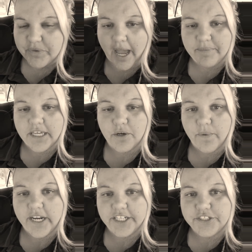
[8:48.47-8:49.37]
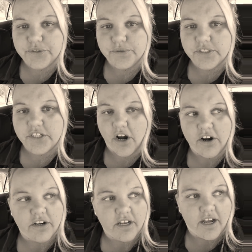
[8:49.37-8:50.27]
I'm getting ready to
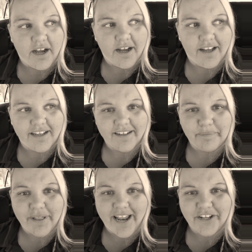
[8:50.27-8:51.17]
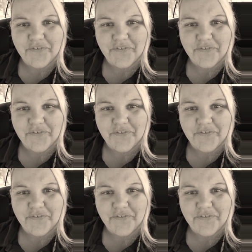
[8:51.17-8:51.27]
start planning